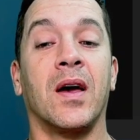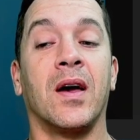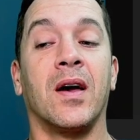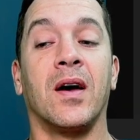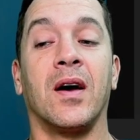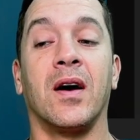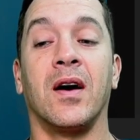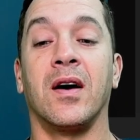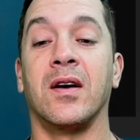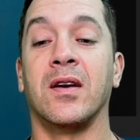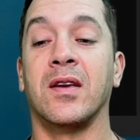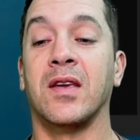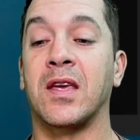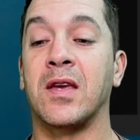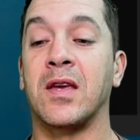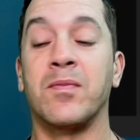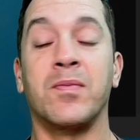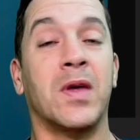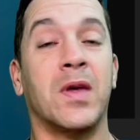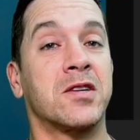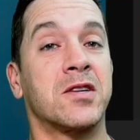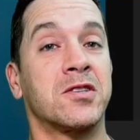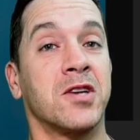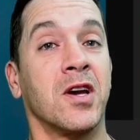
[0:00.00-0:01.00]
Uh, keep
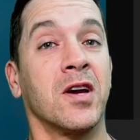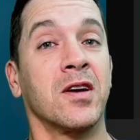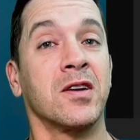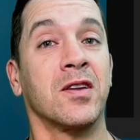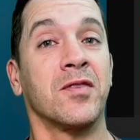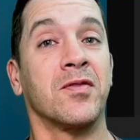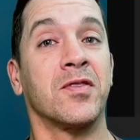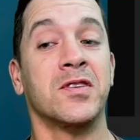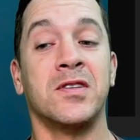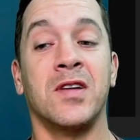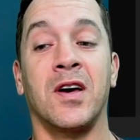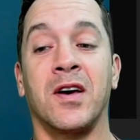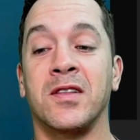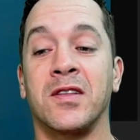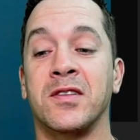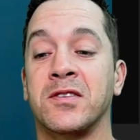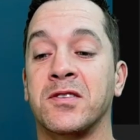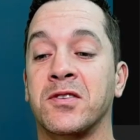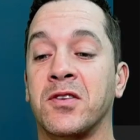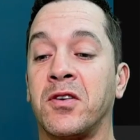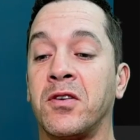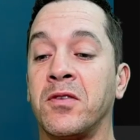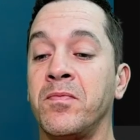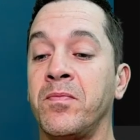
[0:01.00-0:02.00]
that checked if it's not
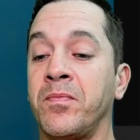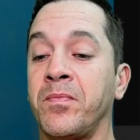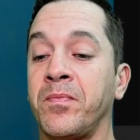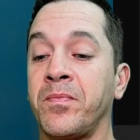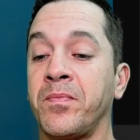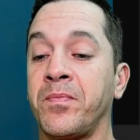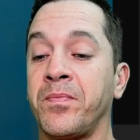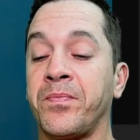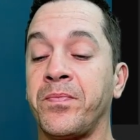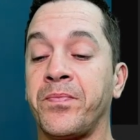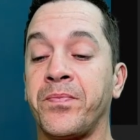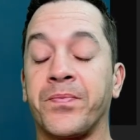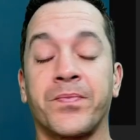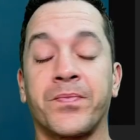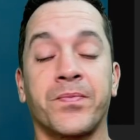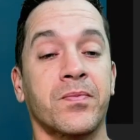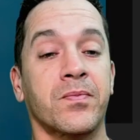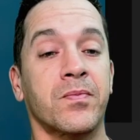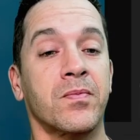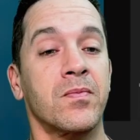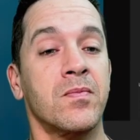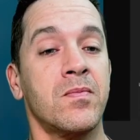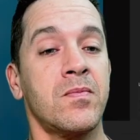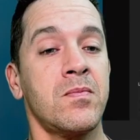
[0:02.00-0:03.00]
installed
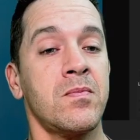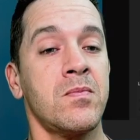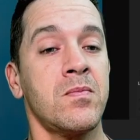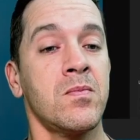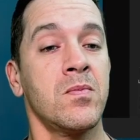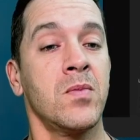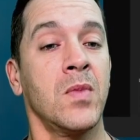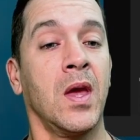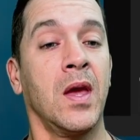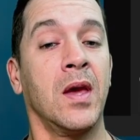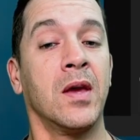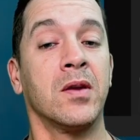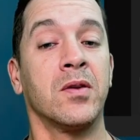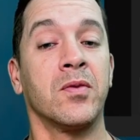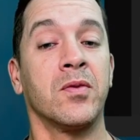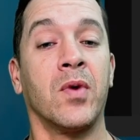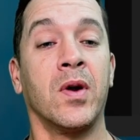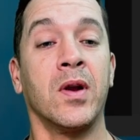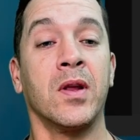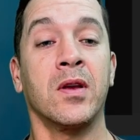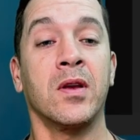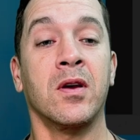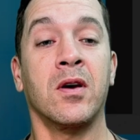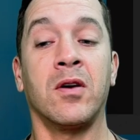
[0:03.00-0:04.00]
and
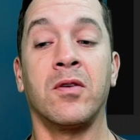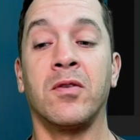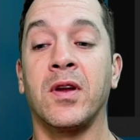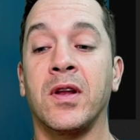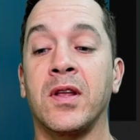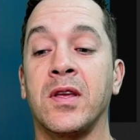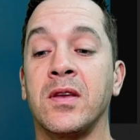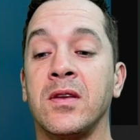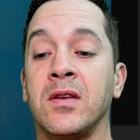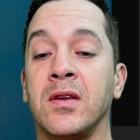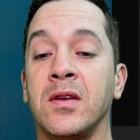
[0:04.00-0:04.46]
running already.